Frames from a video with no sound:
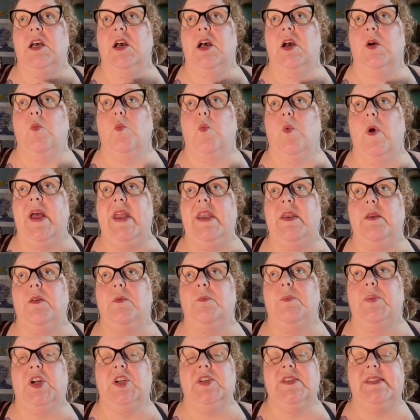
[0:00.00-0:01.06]
one
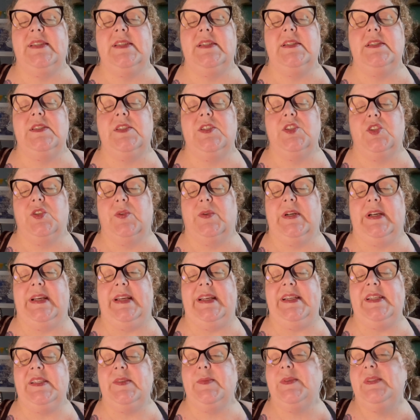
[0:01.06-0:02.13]
person's
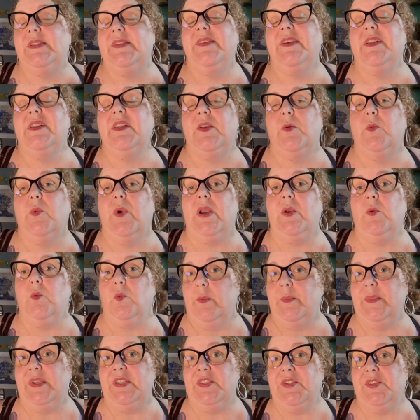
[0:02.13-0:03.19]
story, specifically one
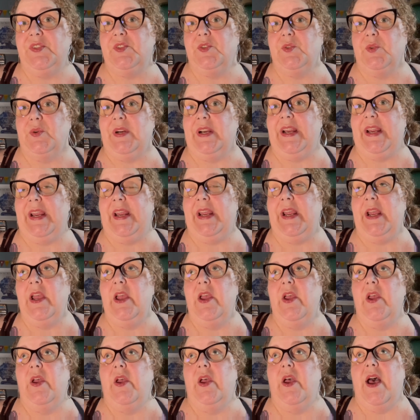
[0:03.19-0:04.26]
woman's story,
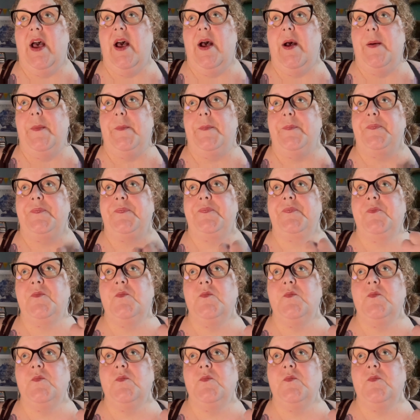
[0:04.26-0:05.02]
um,